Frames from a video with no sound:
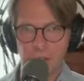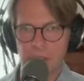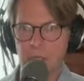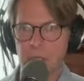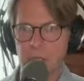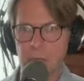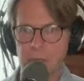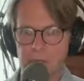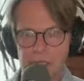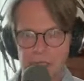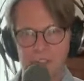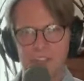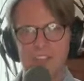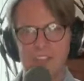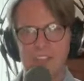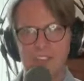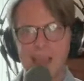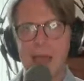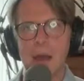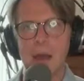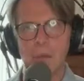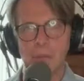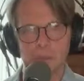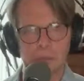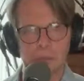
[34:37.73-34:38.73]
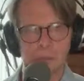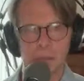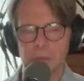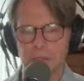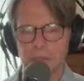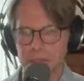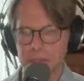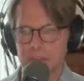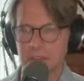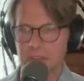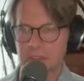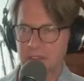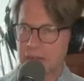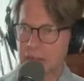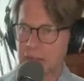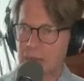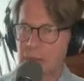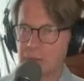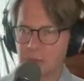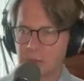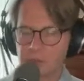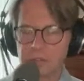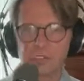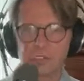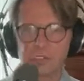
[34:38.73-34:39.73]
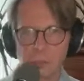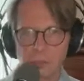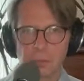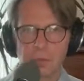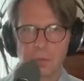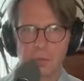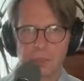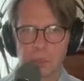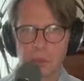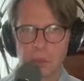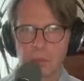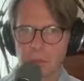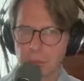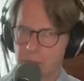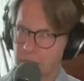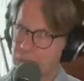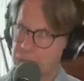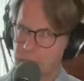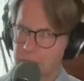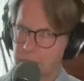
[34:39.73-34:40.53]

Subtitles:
It'll be a sound. It'll be the sound of something, or,